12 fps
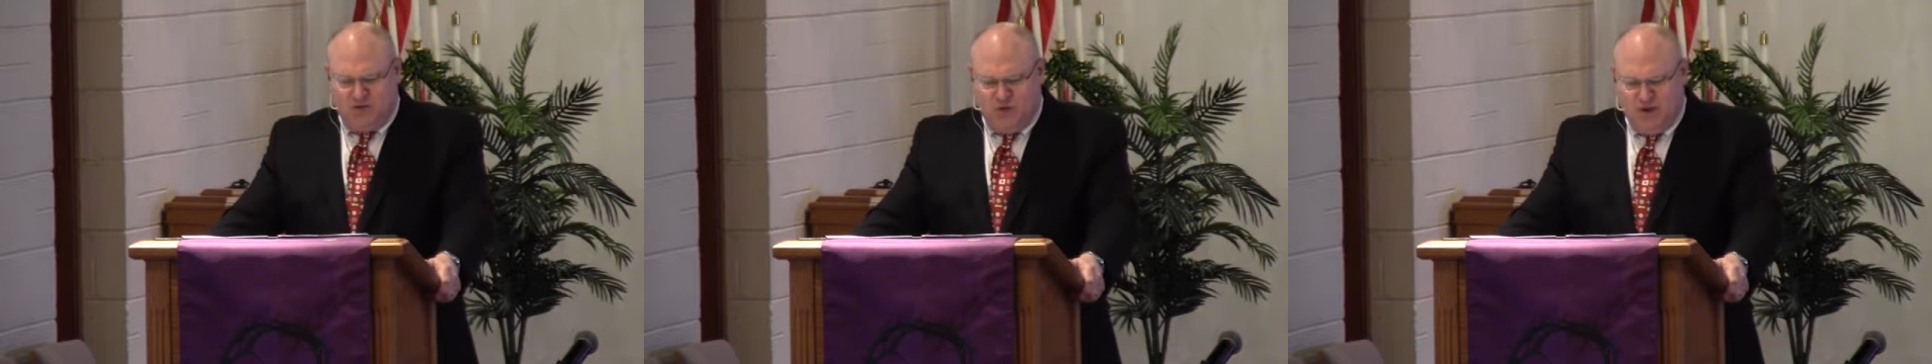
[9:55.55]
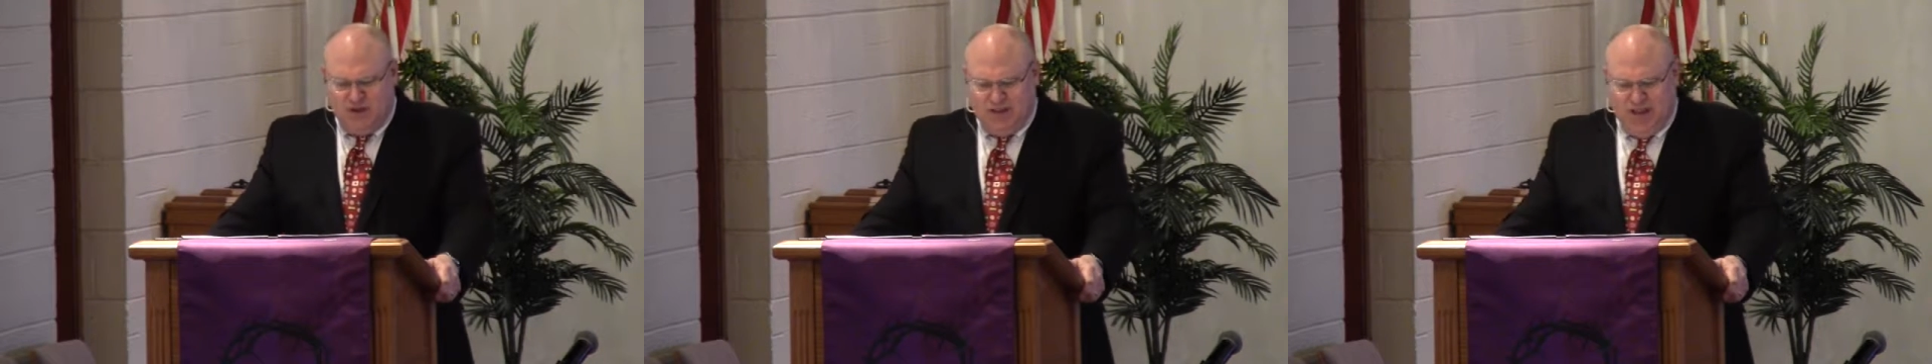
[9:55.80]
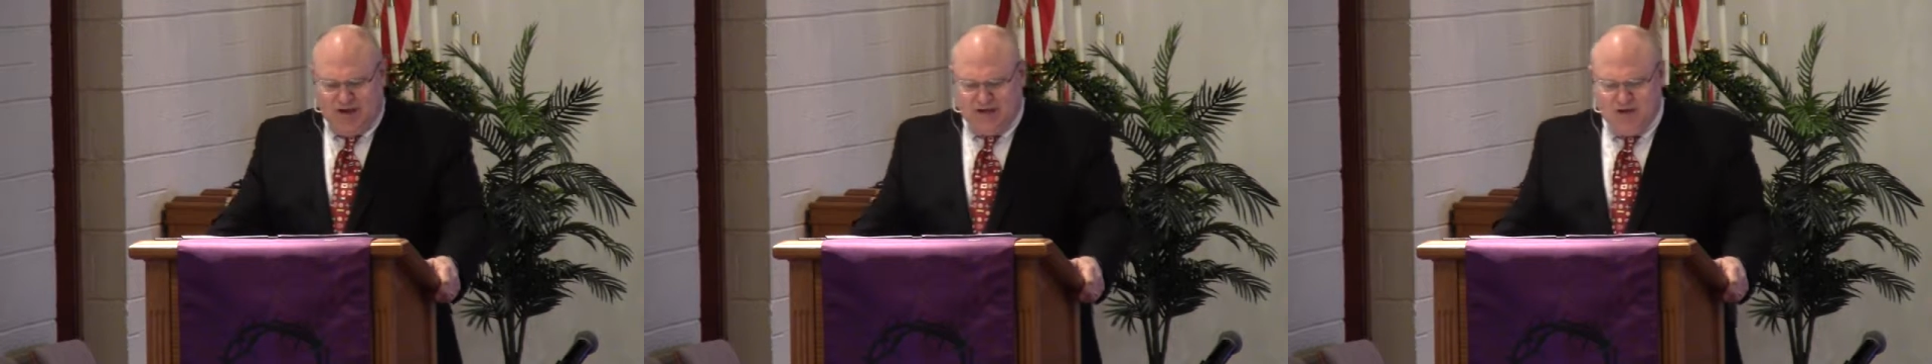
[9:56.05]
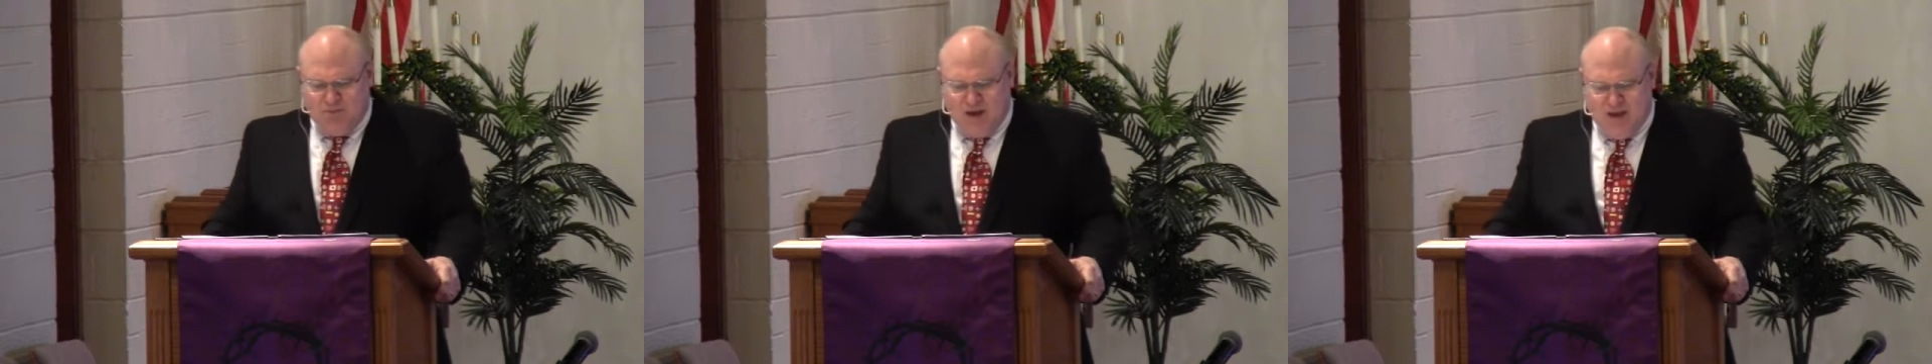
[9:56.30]

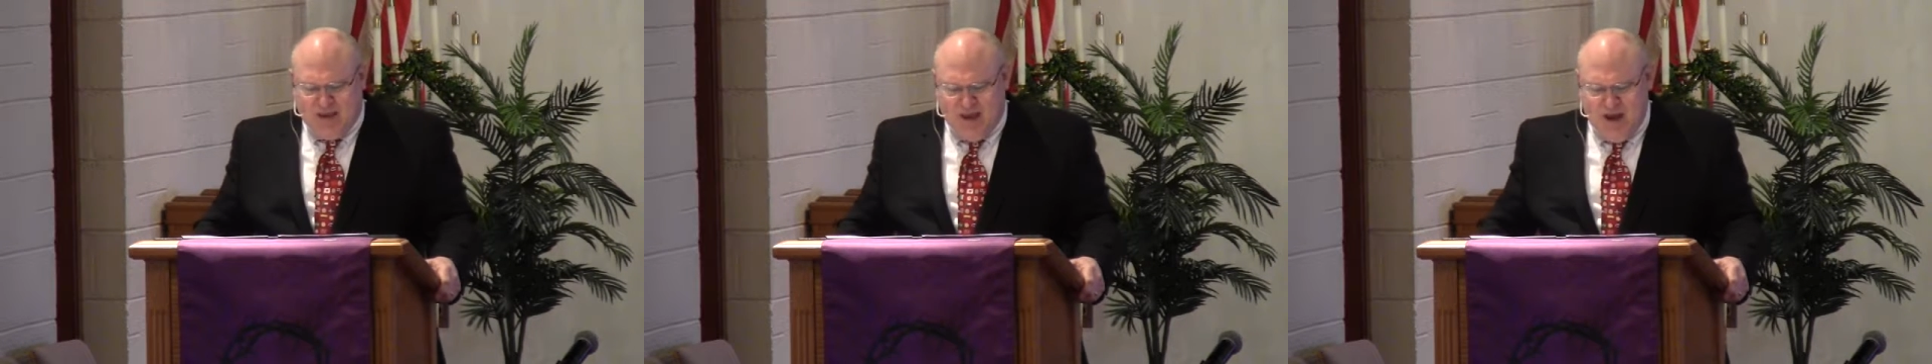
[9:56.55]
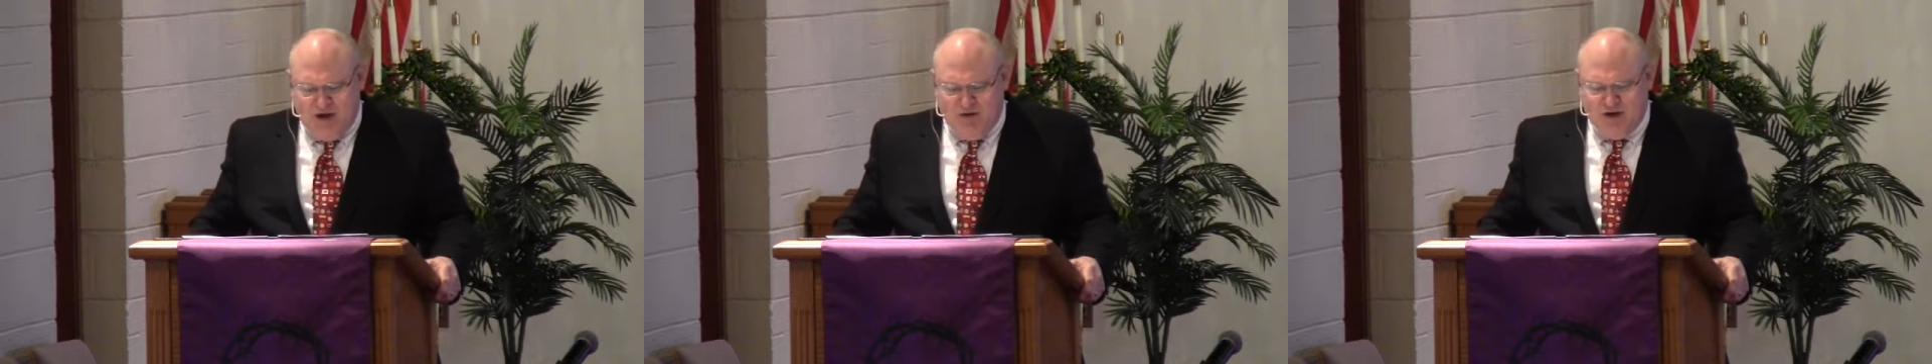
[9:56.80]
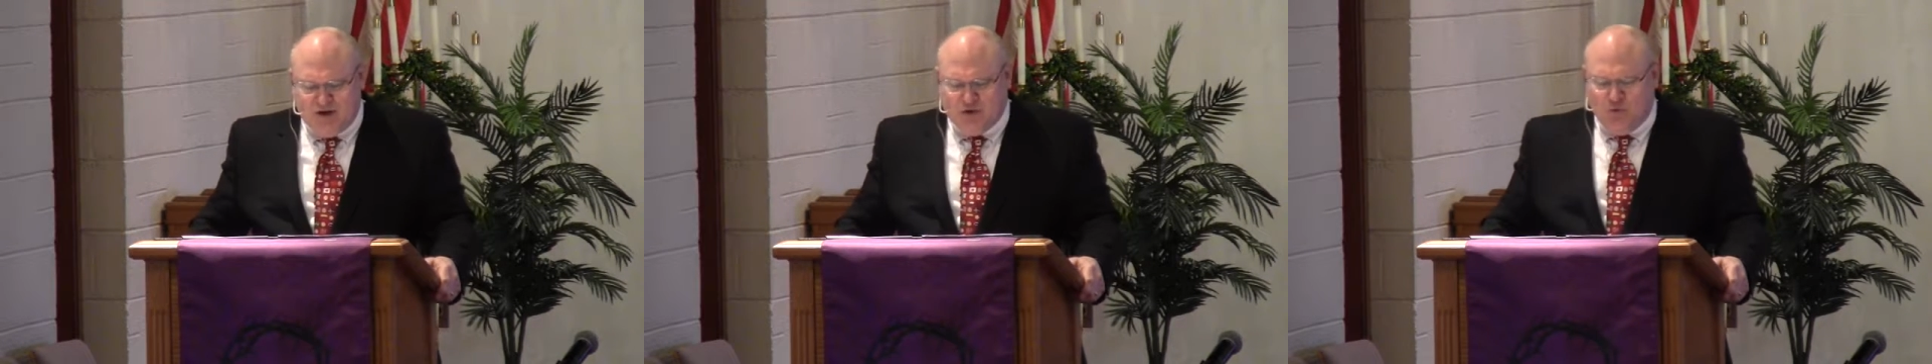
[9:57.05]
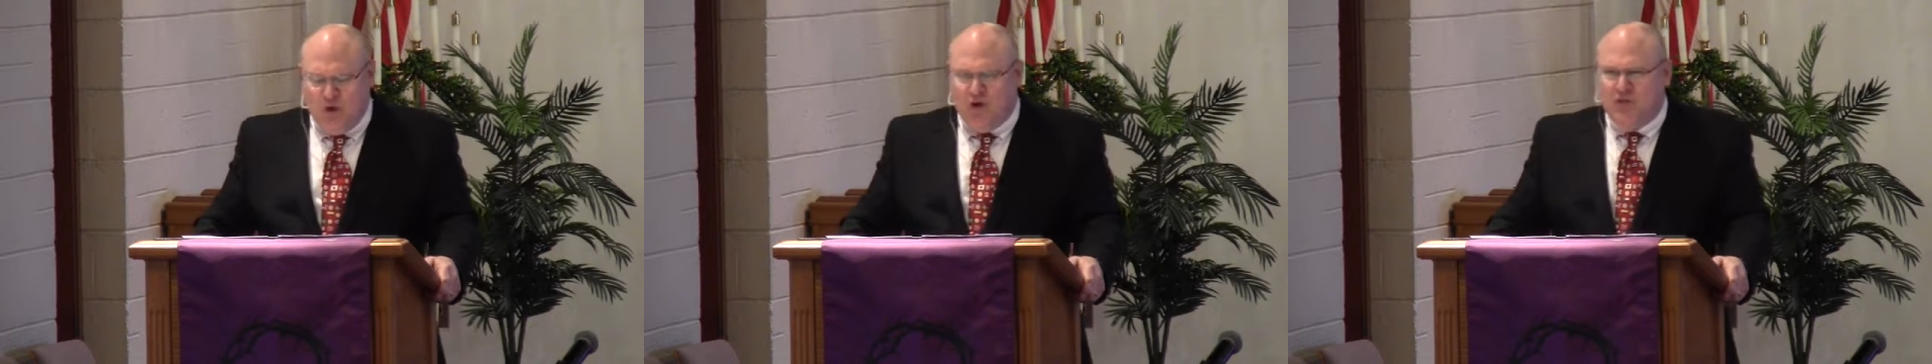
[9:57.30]
reelected by catering to
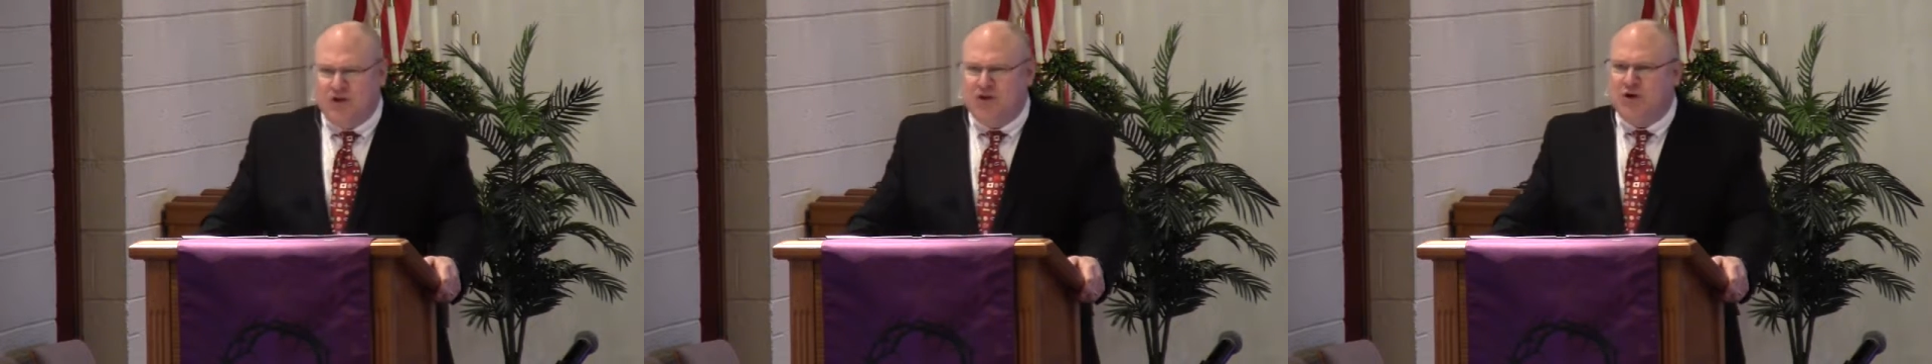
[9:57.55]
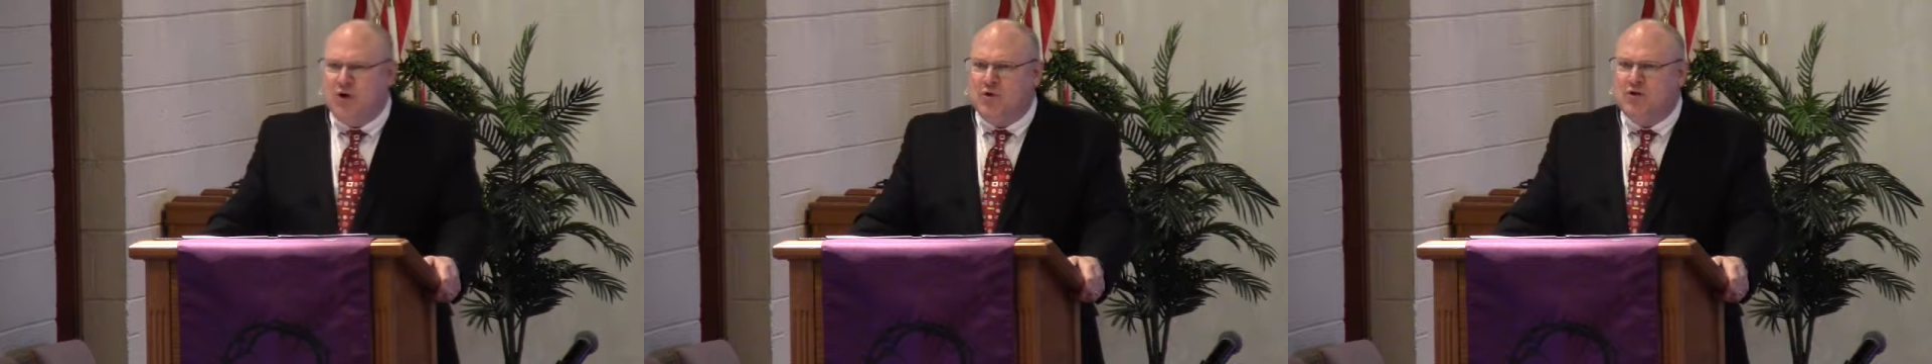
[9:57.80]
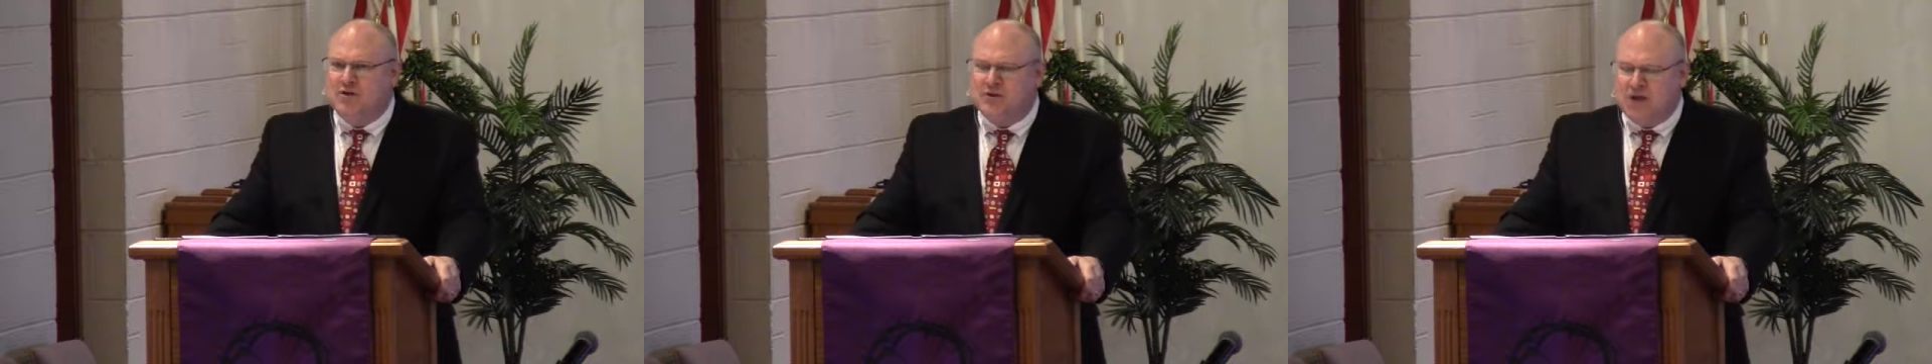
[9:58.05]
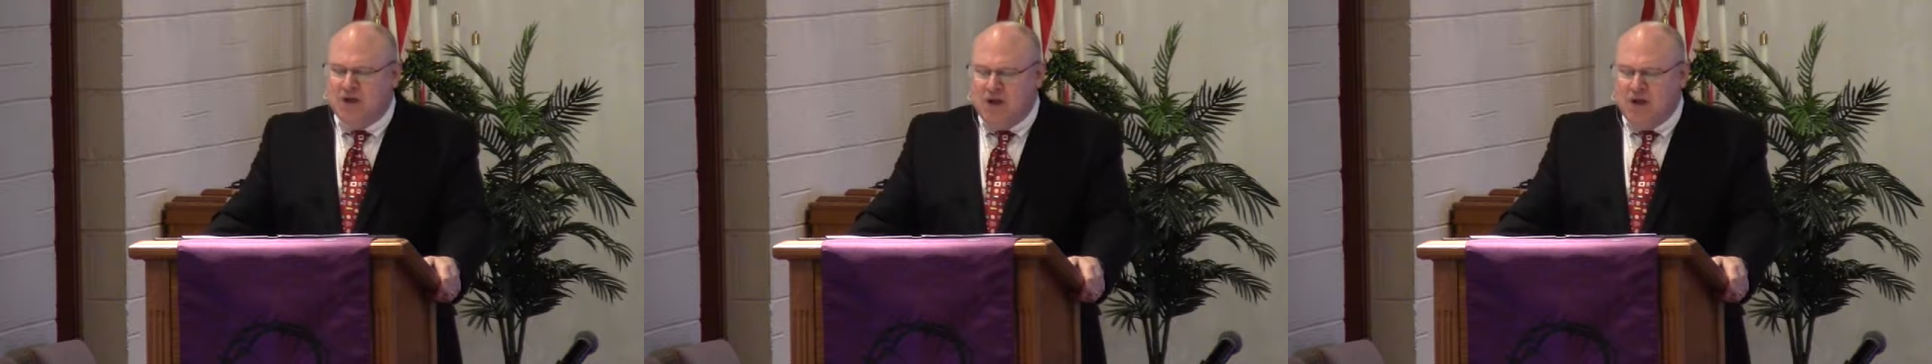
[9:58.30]
wealthy donors